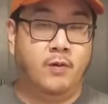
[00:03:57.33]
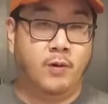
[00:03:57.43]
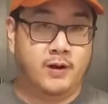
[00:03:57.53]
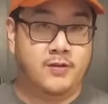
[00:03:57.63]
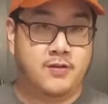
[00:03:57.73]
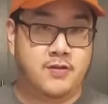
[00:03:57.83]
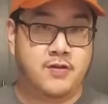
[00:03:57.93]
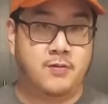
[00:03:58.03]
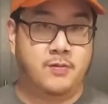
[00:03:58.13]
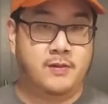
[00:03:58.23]
orange
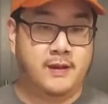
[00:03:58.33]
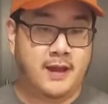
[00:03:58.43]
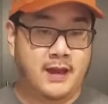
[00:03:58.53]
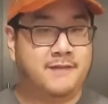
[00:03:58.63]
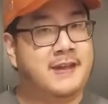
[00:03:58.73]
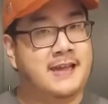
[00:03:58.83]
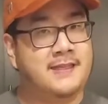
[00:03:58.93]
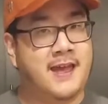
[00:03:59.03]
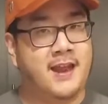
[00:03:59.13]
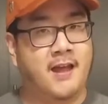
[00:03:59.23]
juice and kind of heat
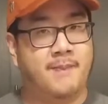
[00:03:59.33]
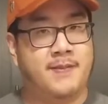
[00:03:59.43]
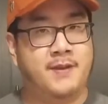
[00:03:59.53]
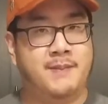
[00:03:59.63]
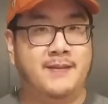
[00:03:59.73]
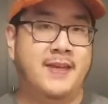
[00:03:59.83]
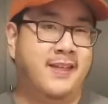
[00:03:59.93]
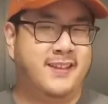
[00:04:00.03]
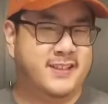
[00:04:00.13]
that up and then make that like